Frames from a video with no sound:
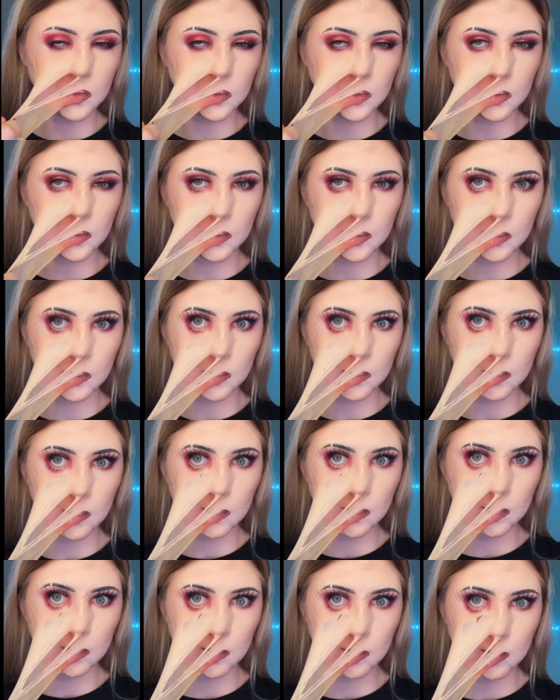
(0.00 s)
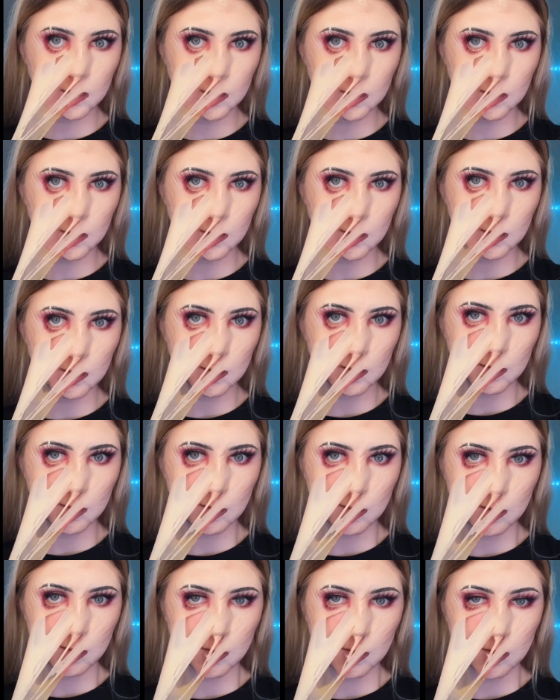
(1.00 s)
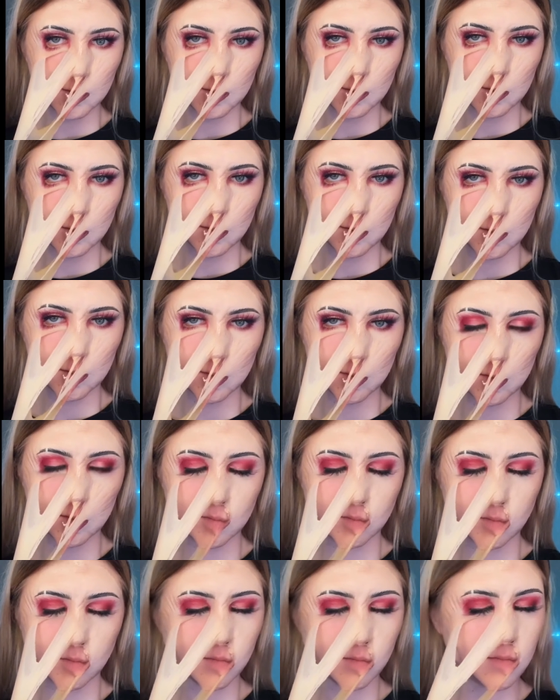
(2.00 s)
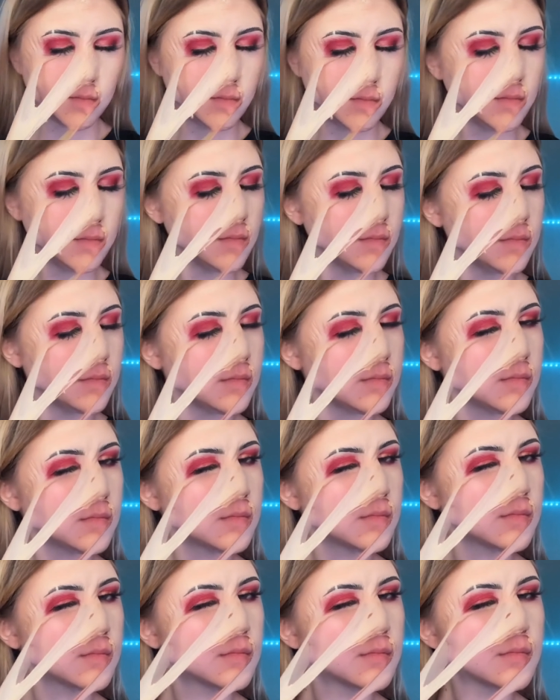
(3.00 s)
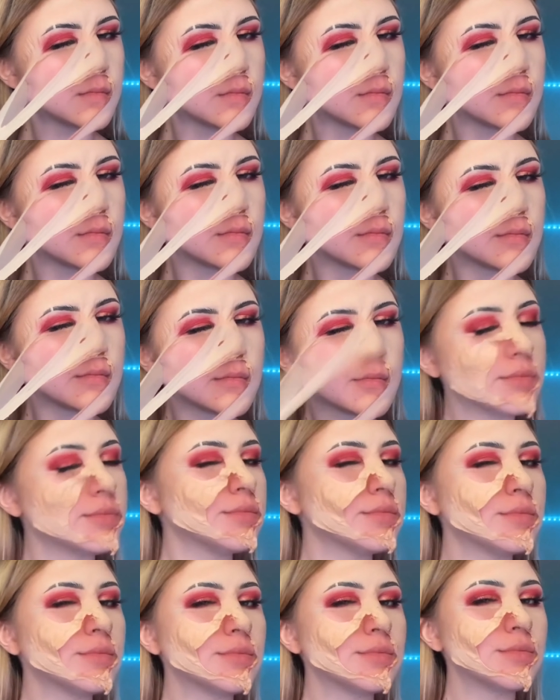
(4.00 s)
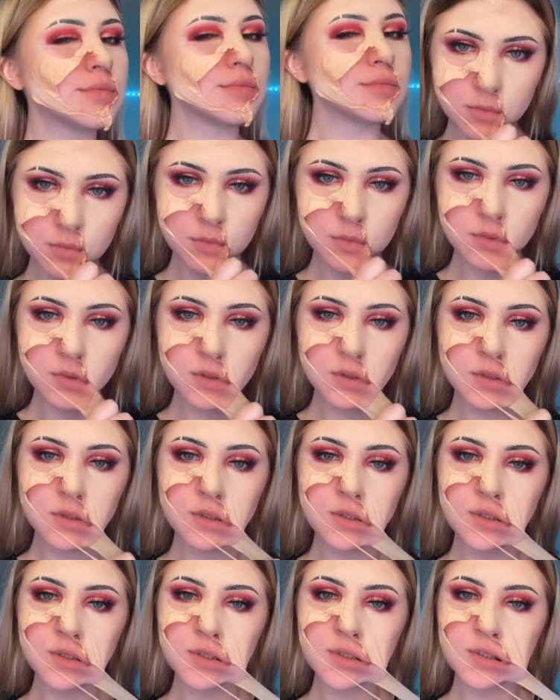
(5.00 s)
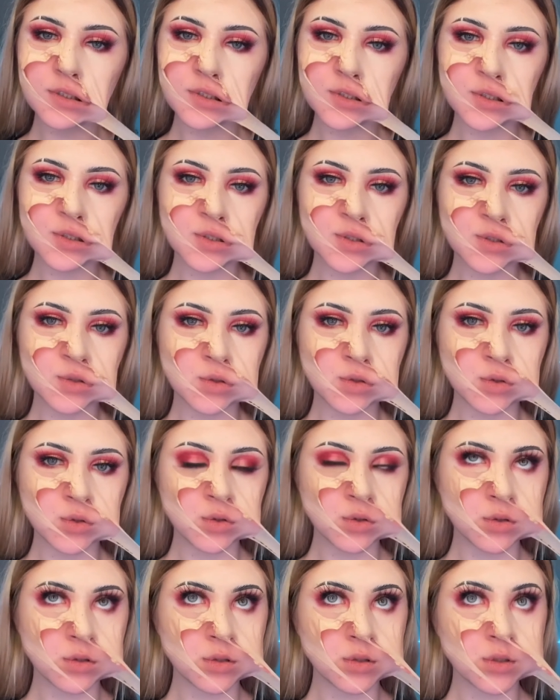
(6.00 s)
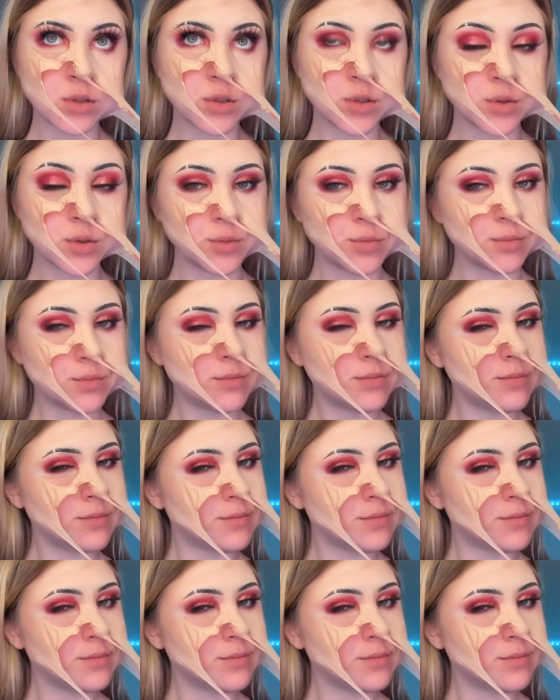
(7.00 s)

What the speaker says: (silence)